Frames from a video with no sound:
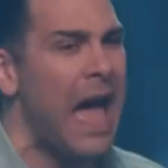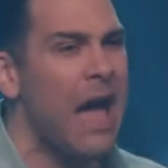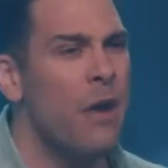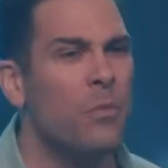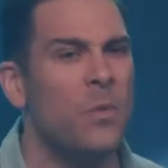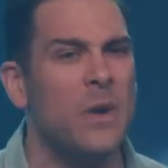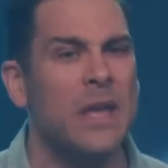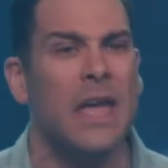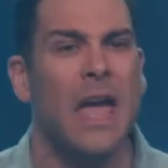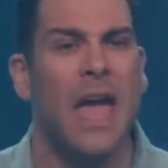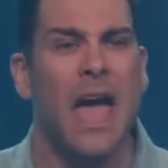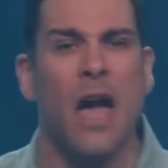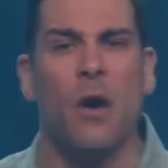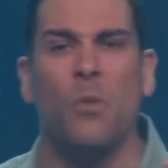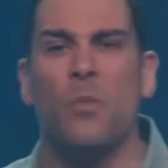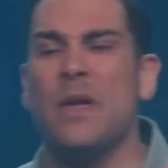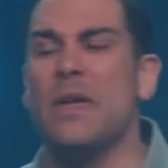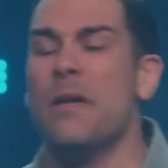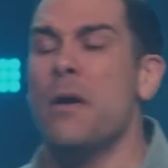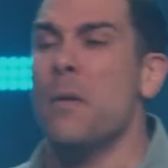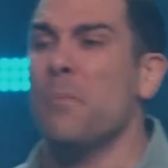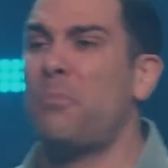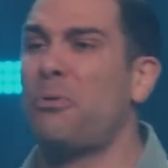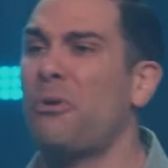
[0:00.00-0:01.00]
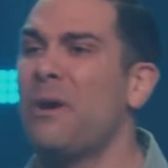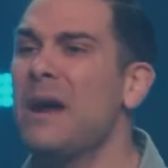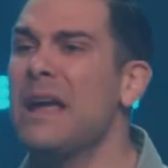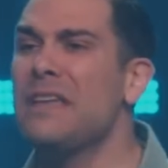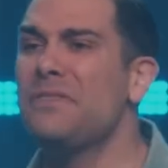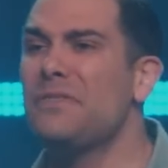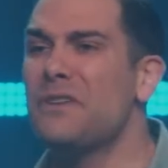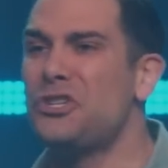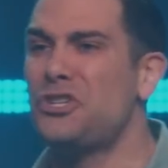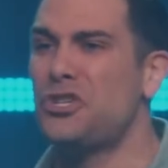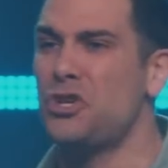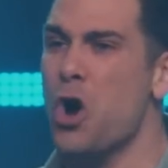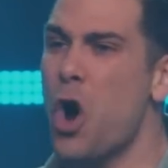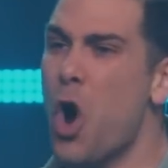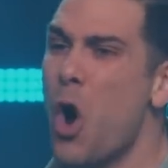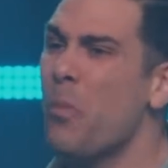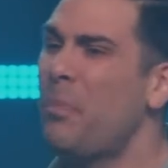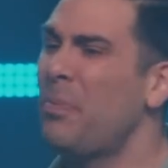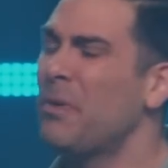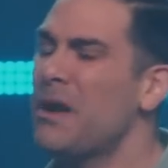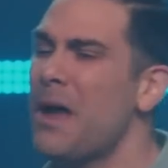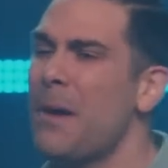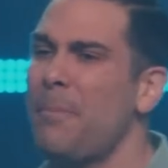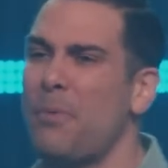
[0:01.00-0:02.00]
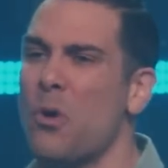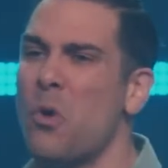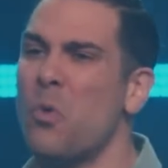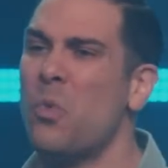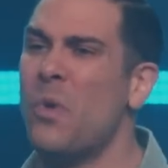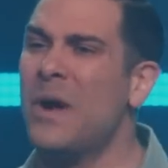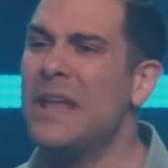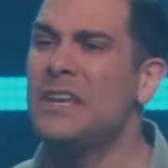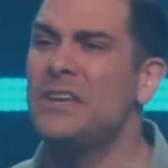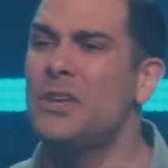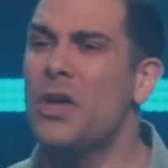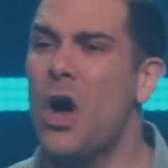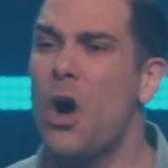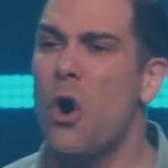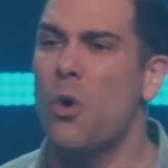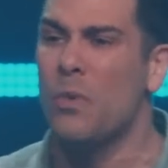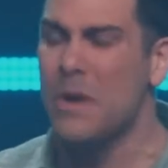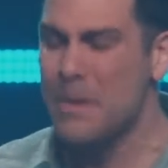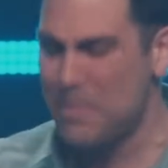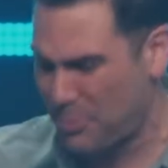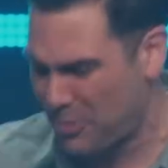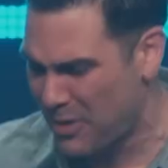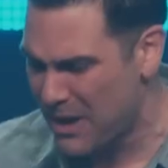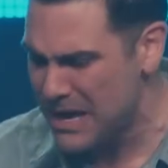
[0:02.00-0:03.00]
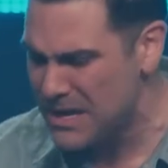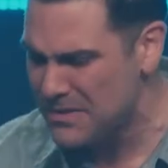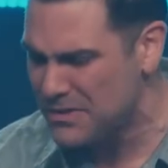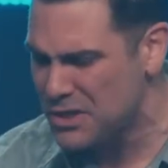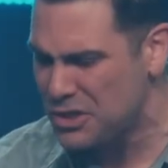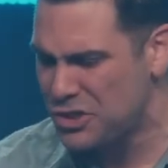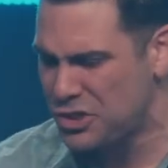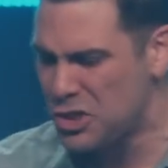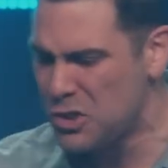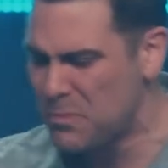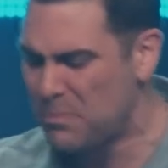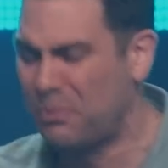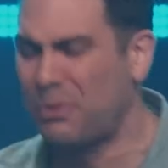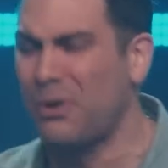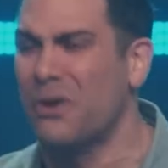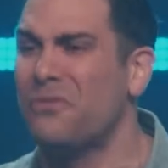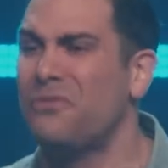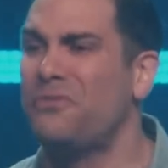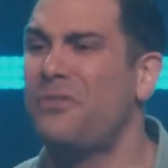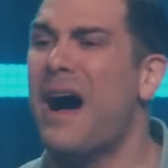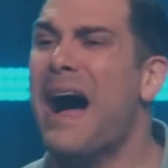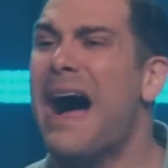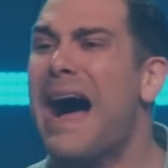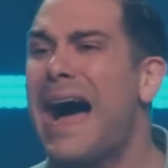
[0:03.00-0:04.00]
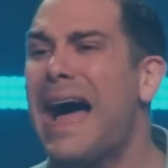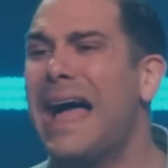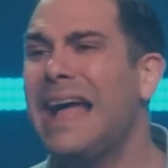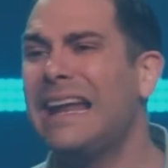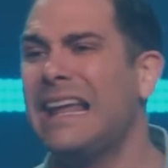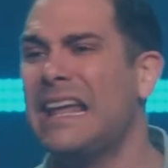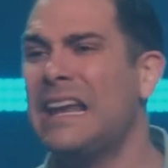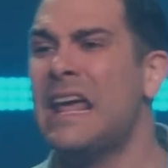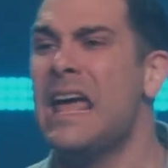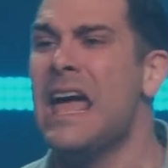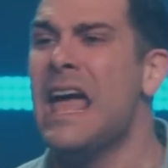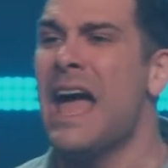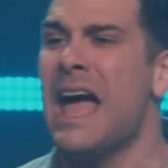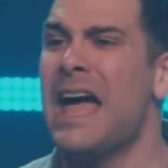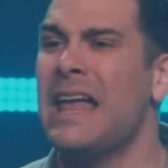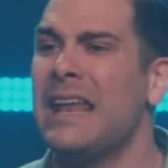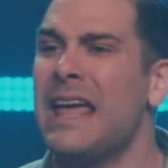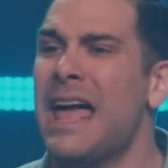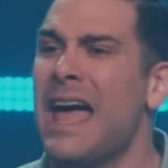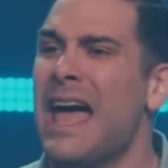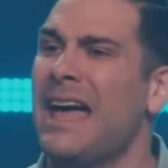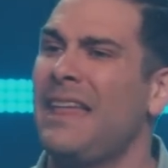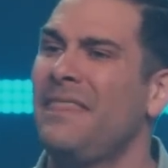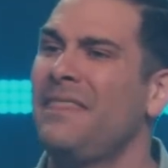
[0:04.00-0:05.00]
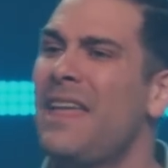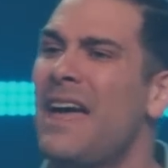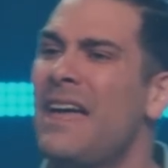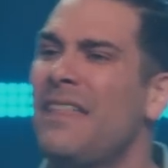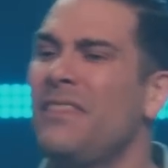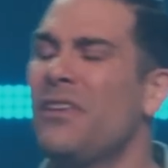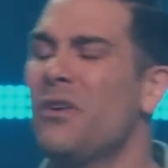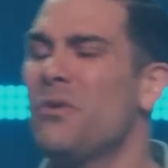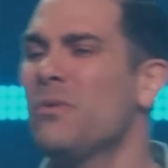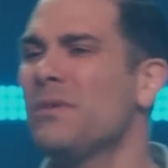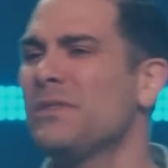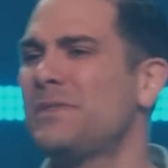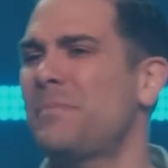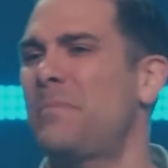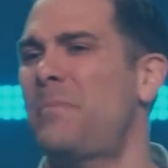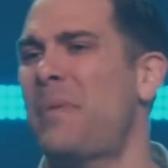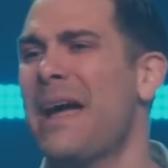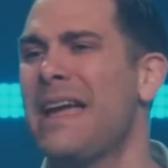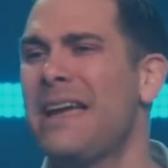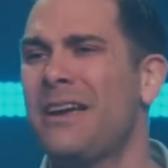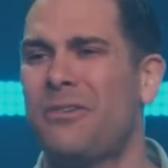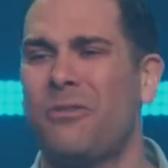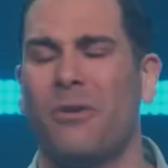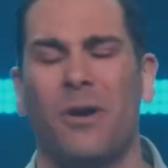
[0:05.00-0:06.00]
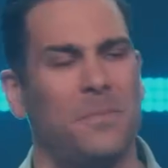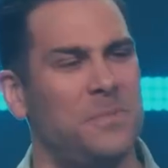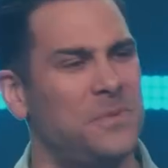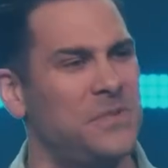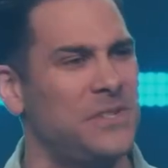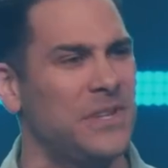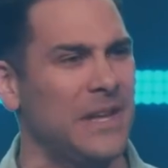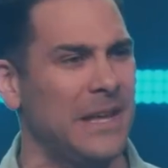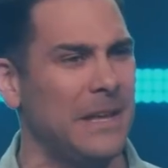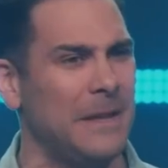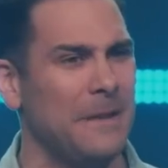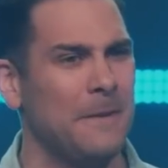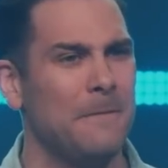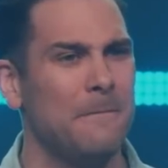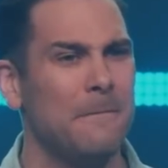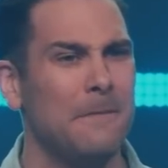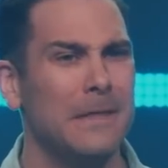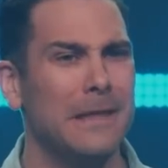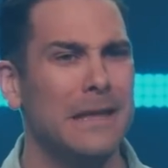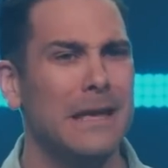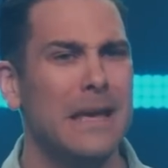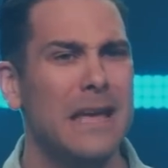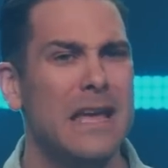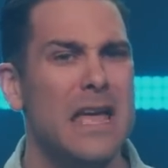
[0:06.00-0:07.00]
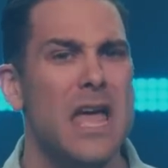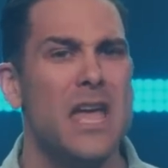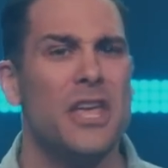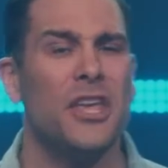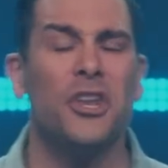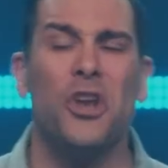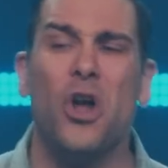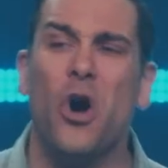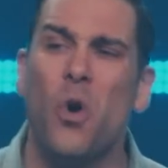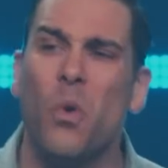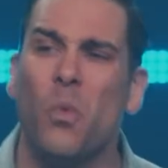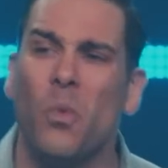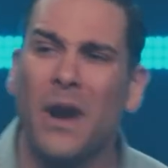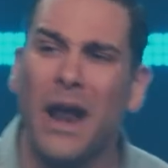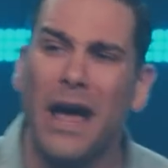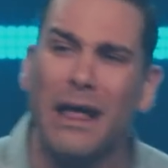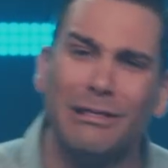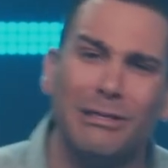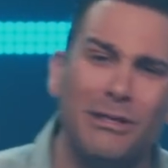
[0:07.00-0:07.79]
and we prayed that you open up a window. We prayed that you'd provide, and then there was bankruptcy. You know, when I